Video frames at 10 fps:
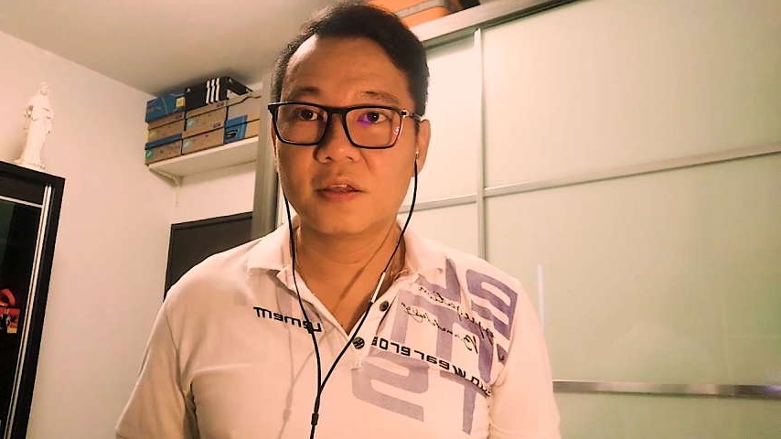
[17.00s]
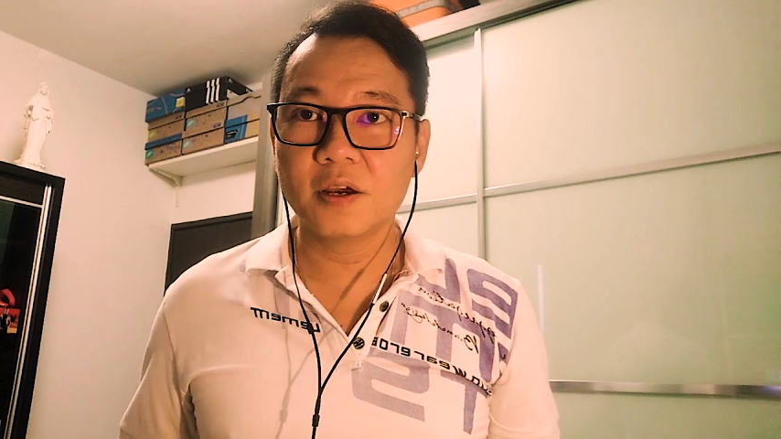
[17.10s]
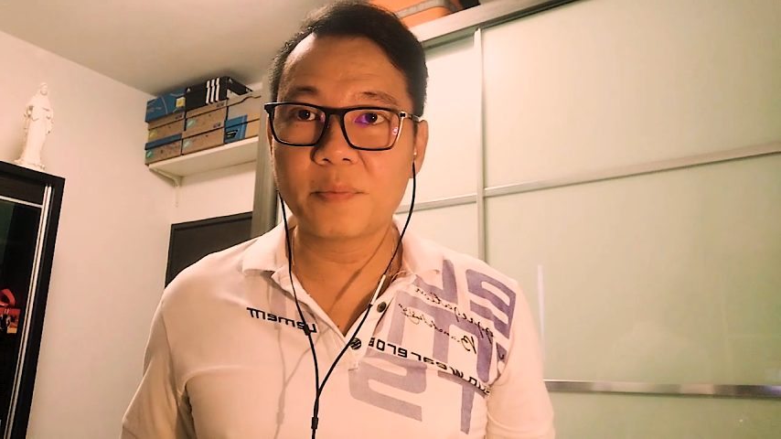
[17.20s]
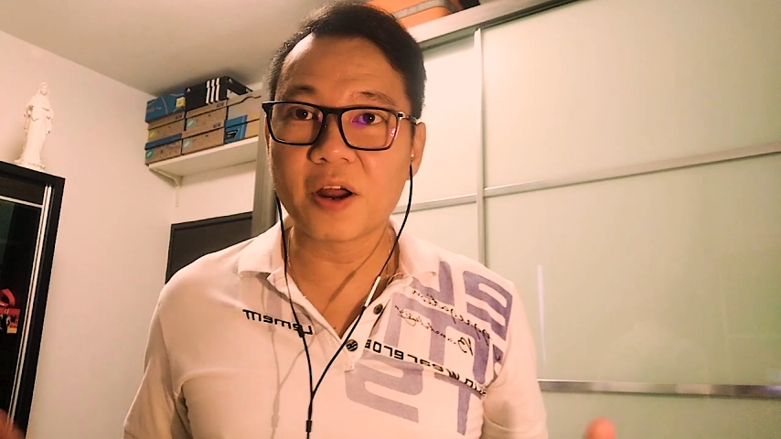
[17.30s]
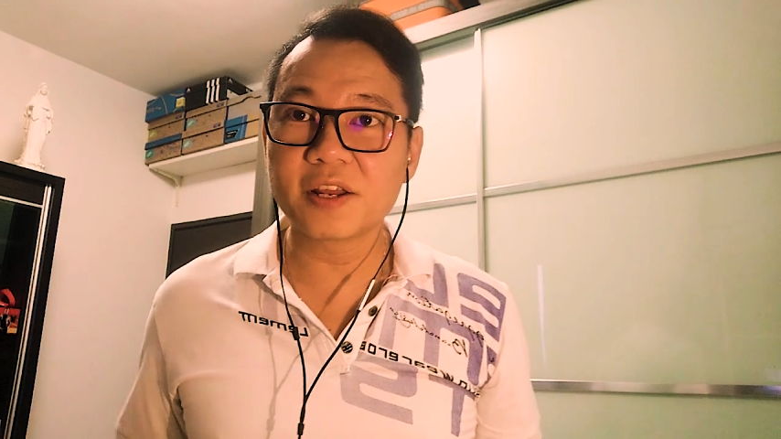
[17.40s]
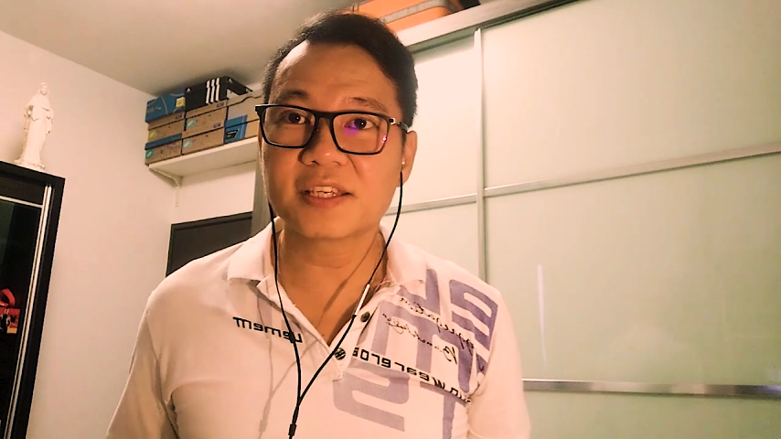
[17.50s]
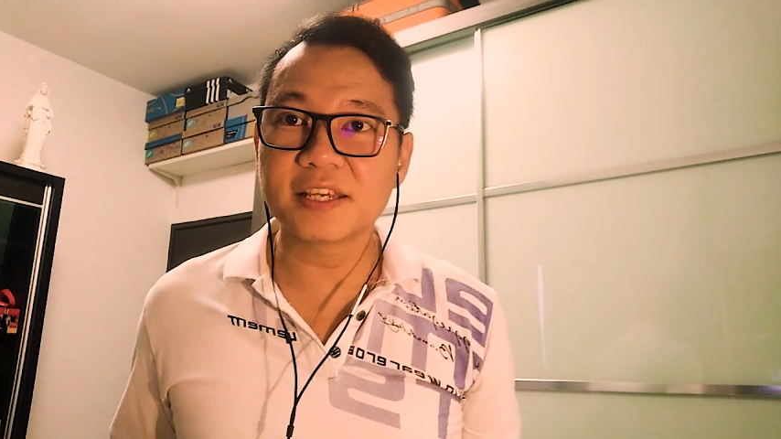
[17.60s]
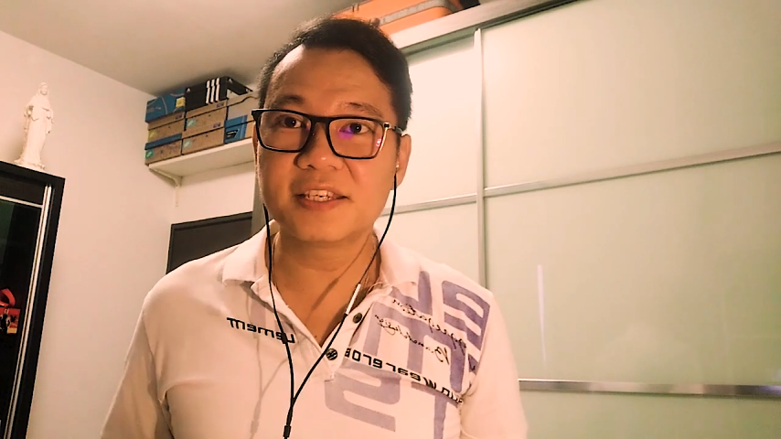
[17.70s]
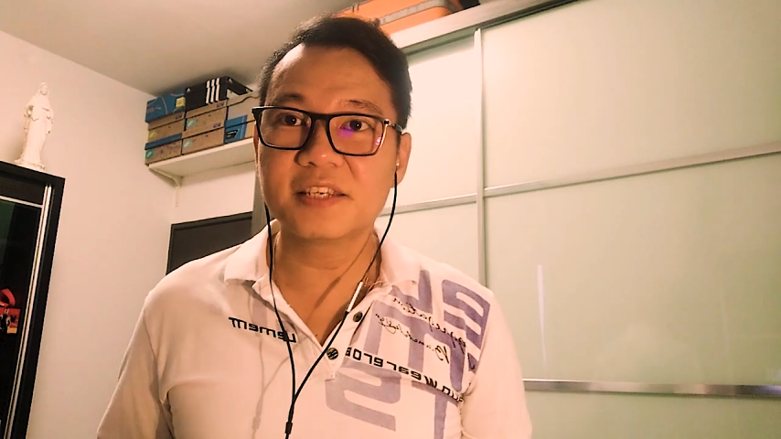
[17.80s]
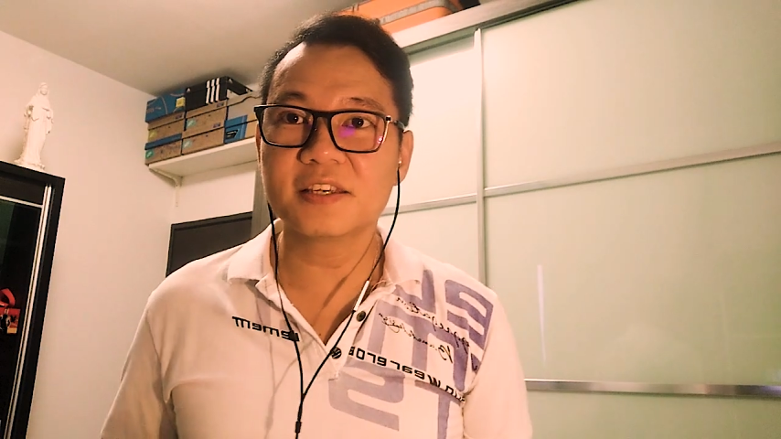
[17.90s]
Dear brothers
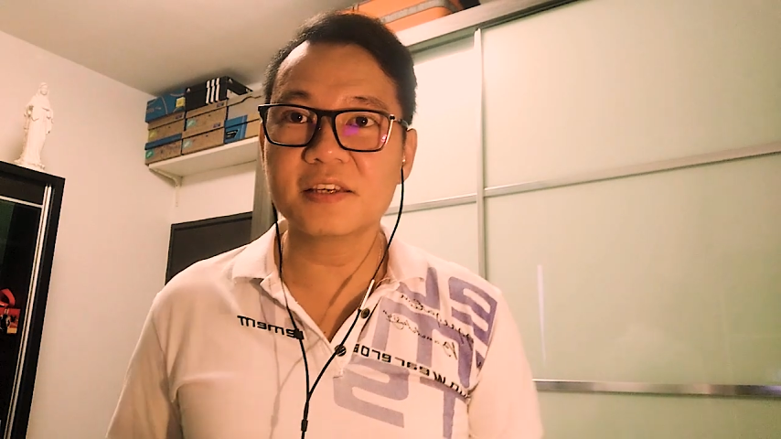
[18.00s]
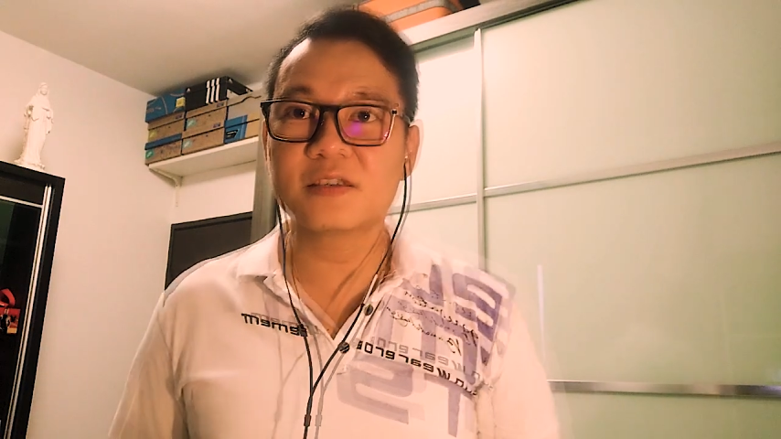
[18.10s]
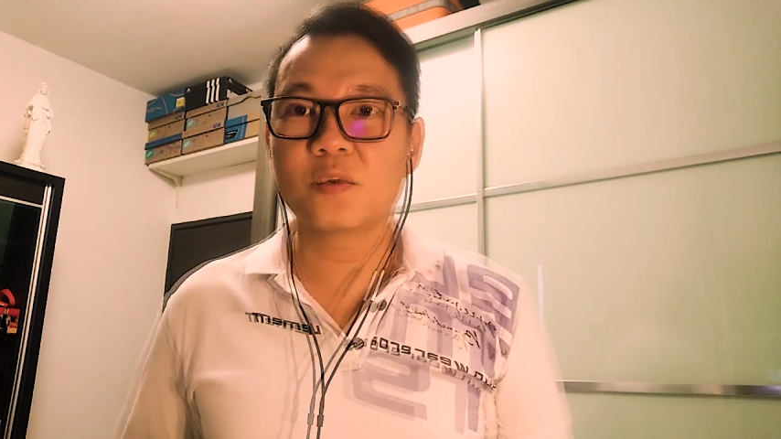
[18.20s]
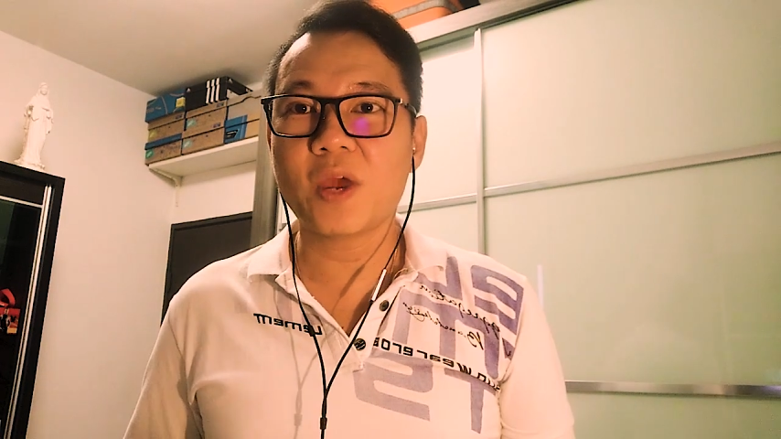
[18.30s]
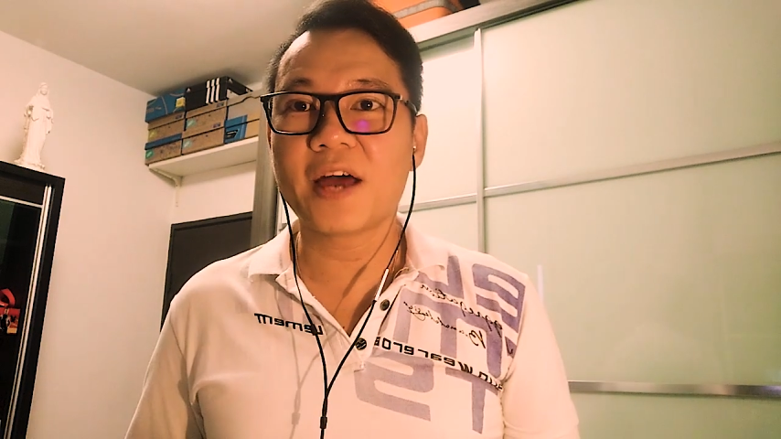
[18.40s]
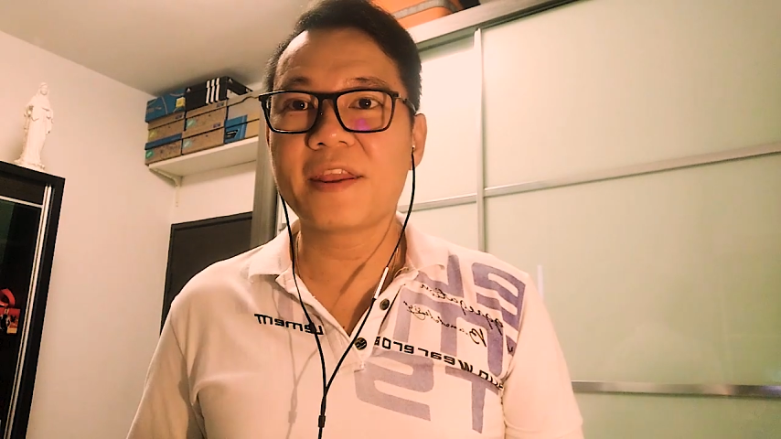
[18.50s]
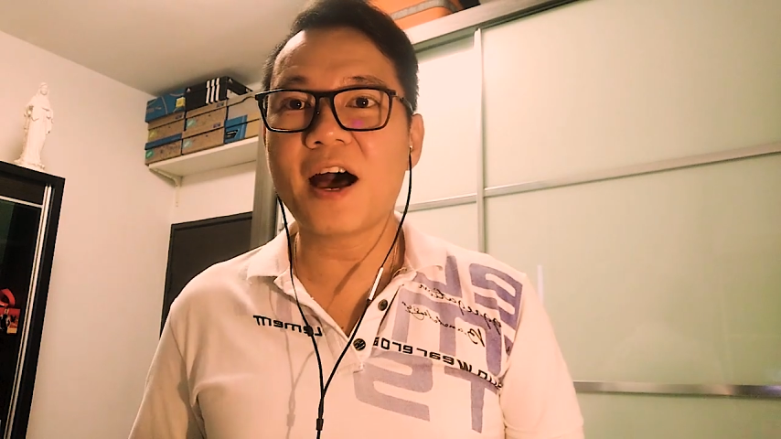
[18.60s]
and sisters, we are